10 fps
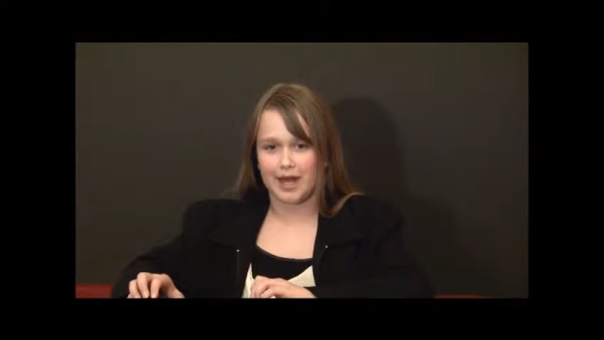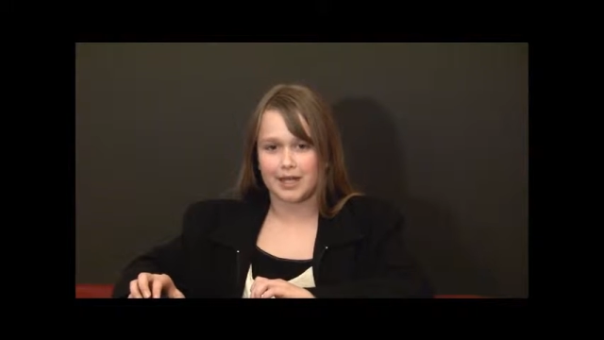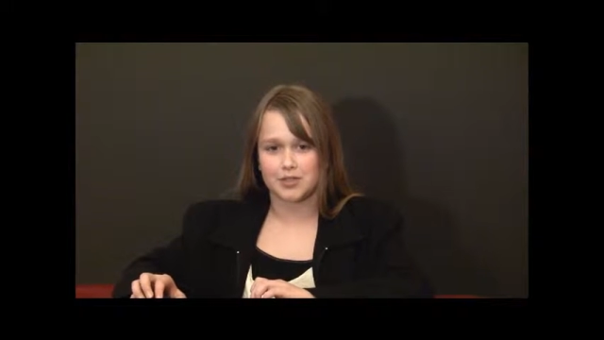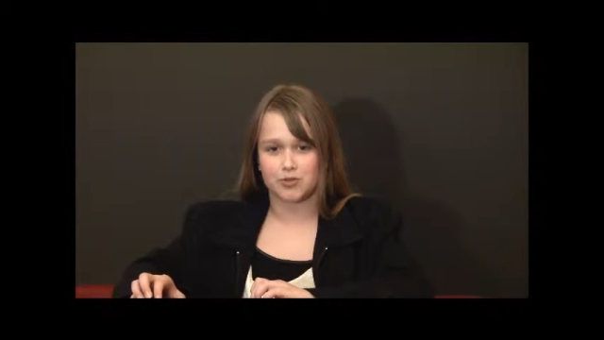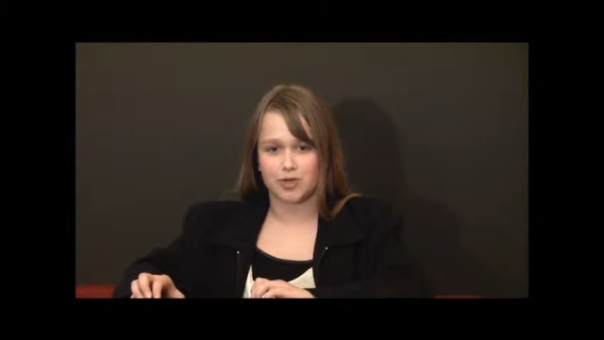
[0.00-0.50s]

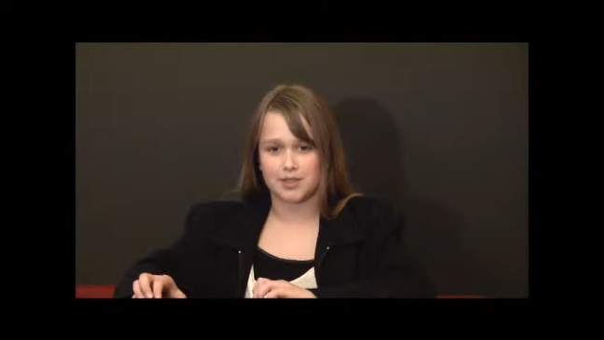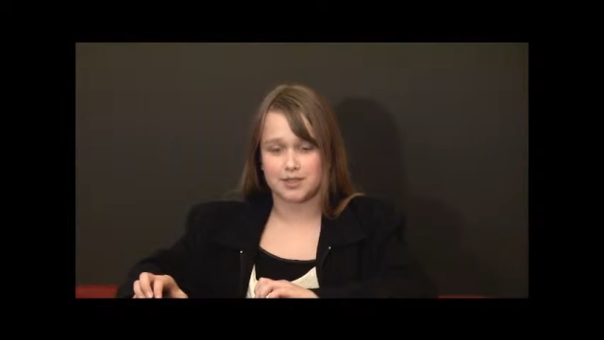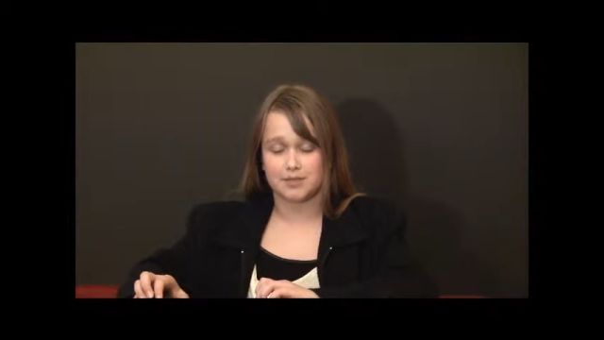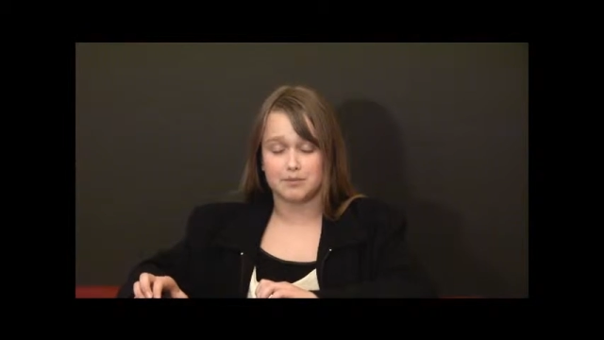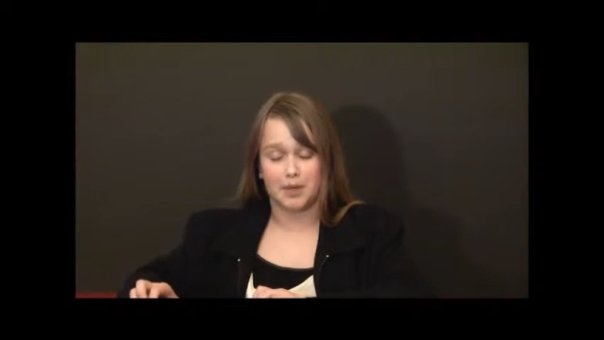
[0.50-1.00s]

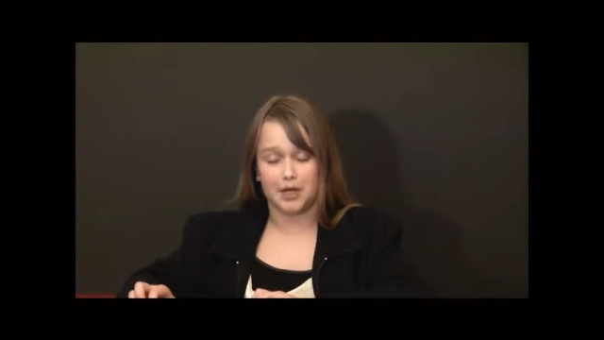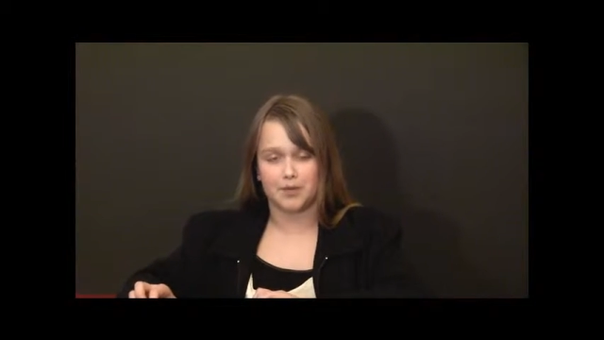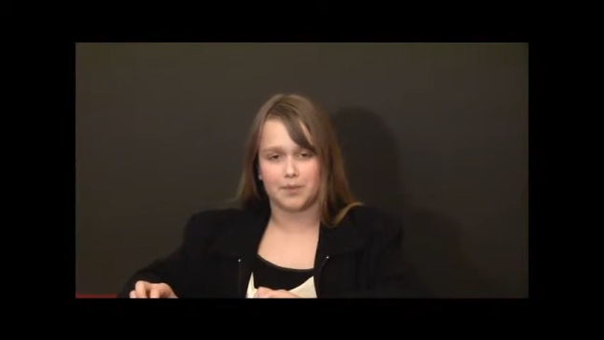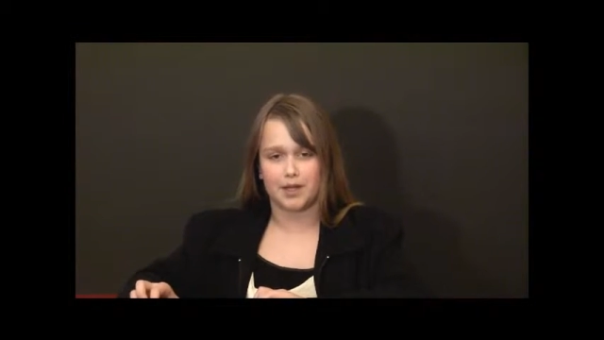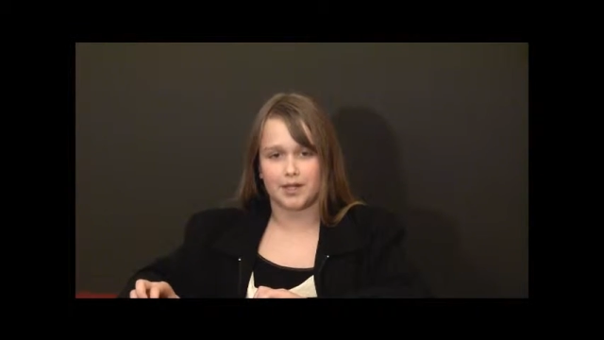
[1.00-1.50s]
Asteroids,
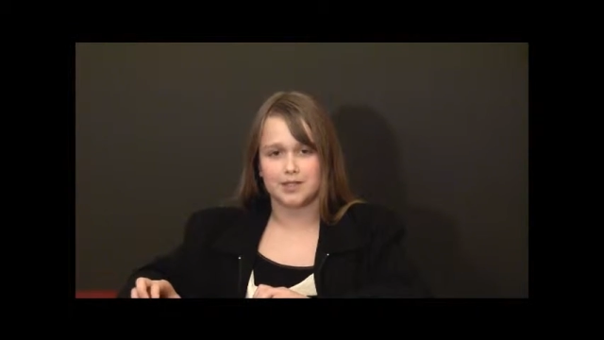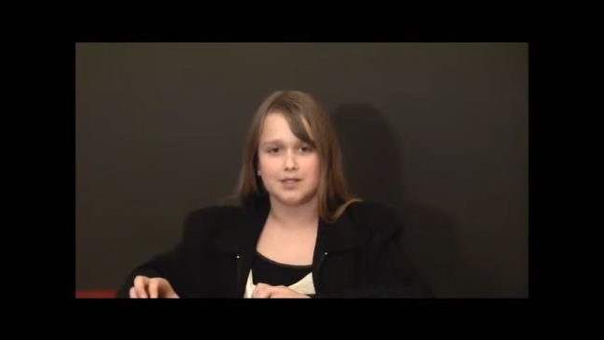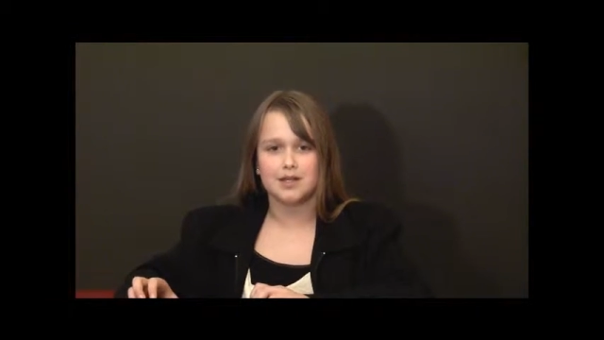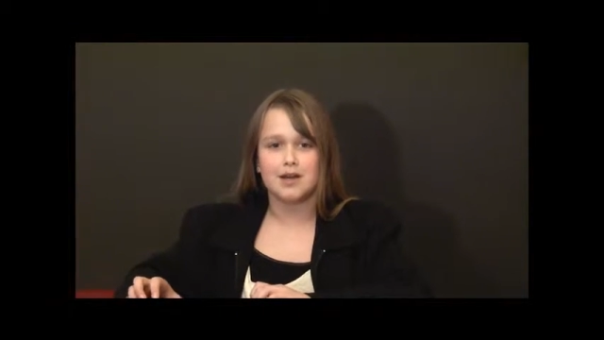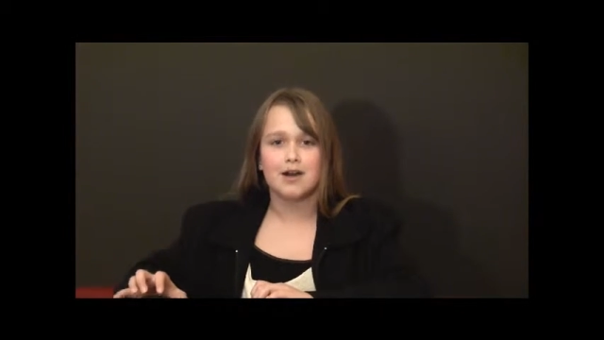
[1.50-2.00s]
minor
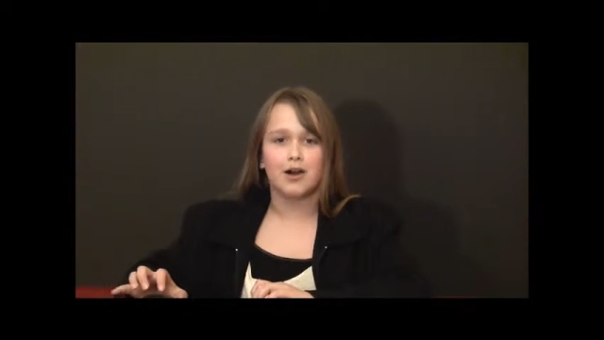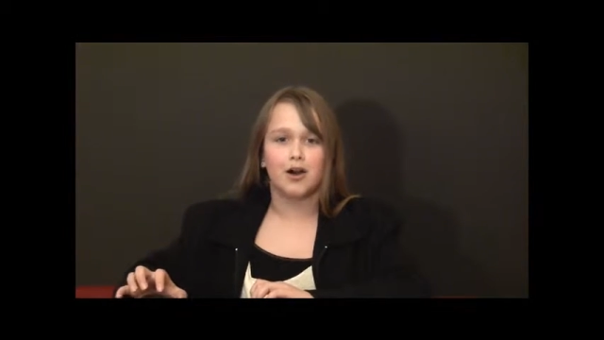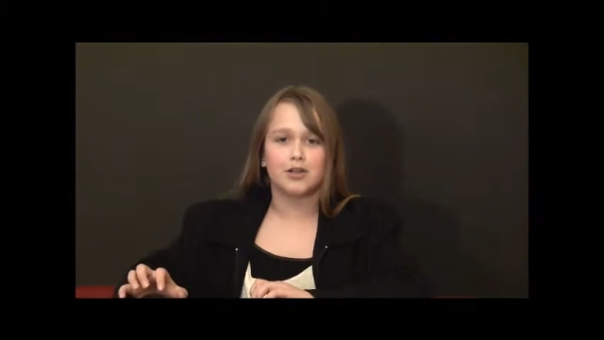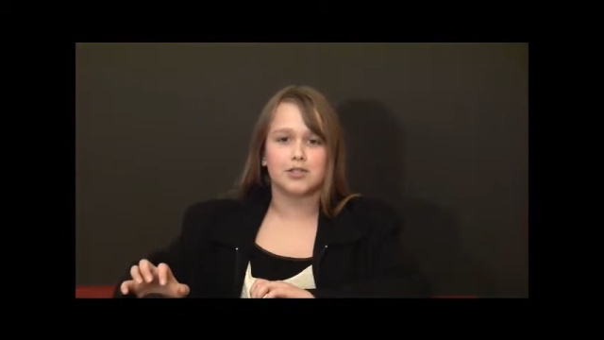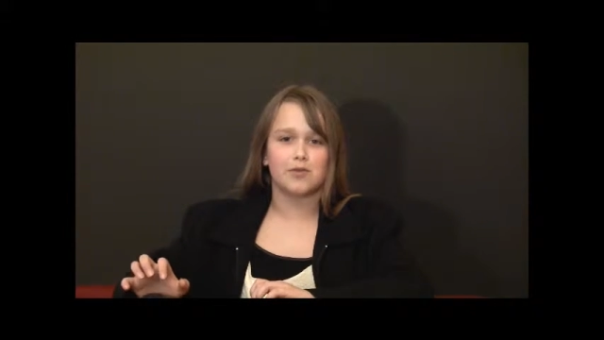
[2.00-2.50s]
planets,
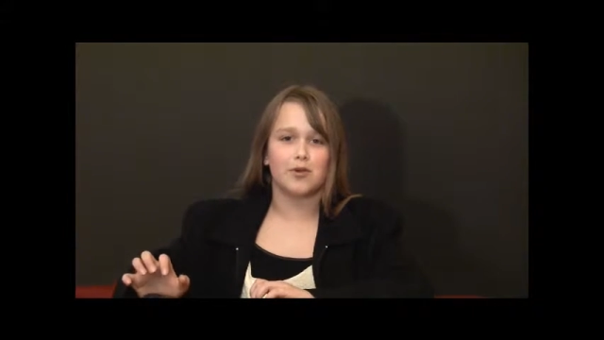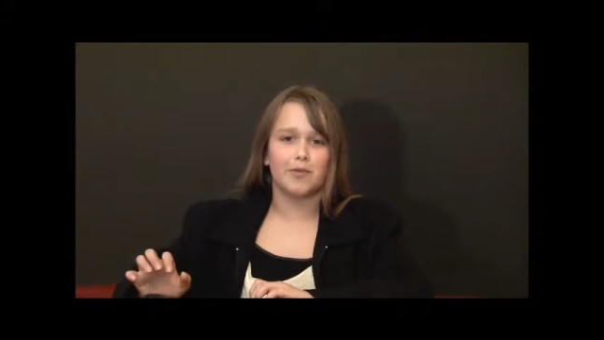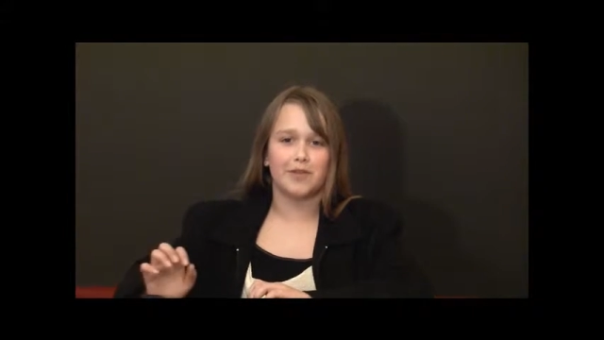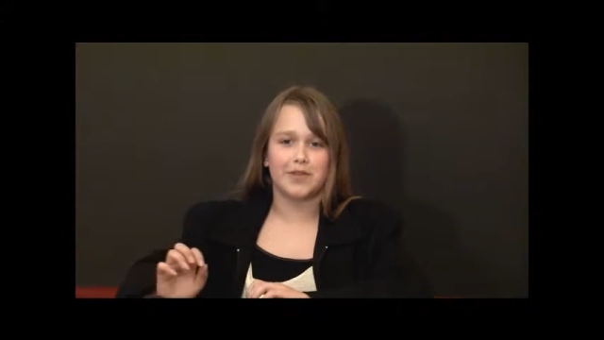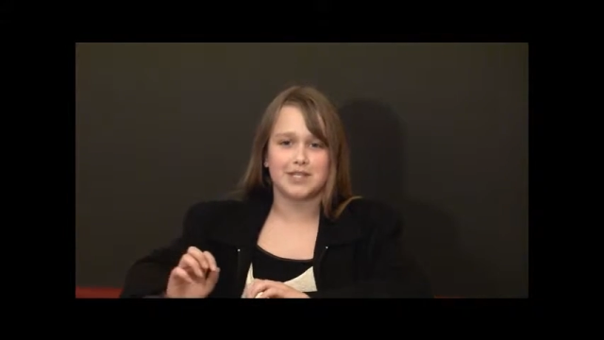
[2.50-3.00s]
also
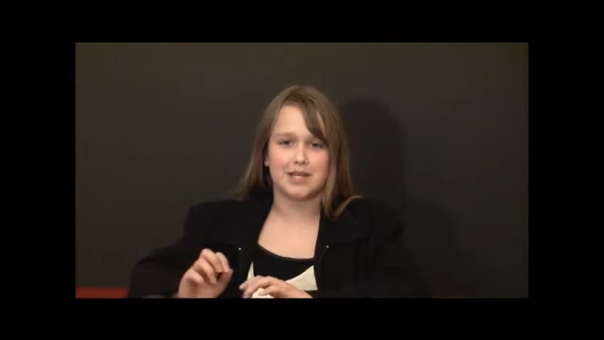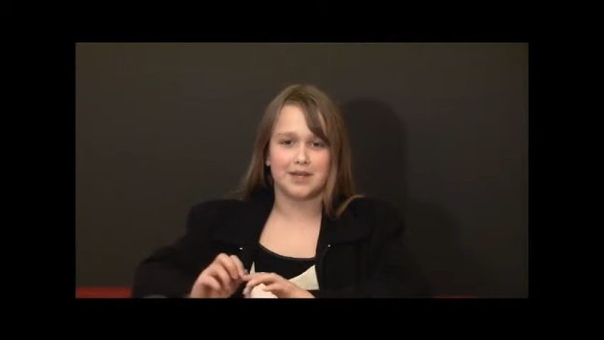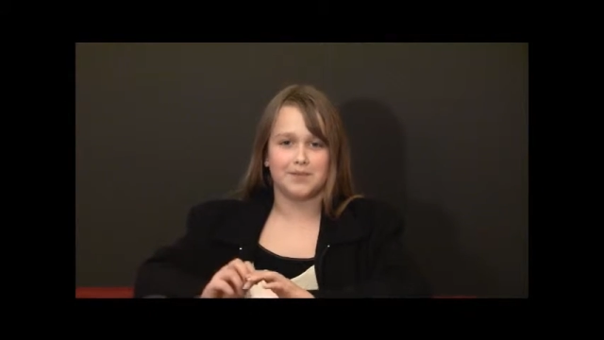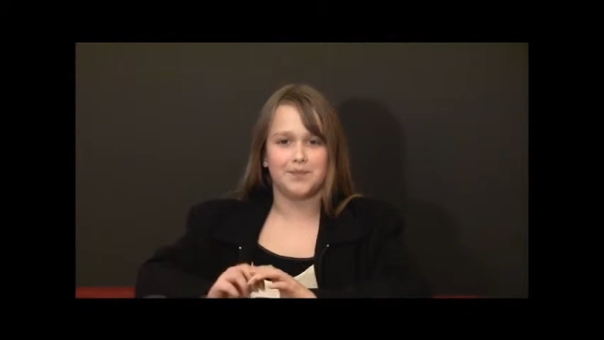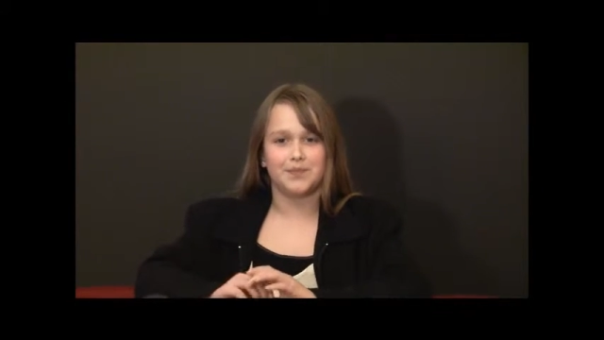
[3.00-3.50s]
orbit the
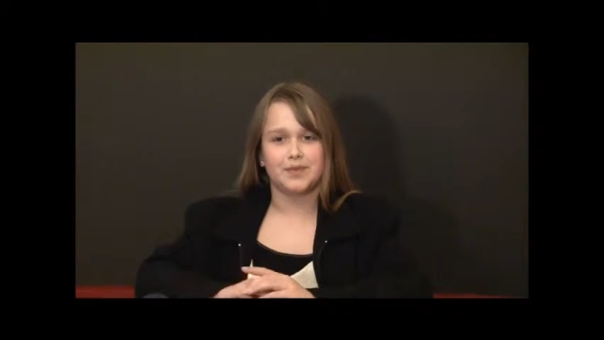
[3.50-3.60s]
sun.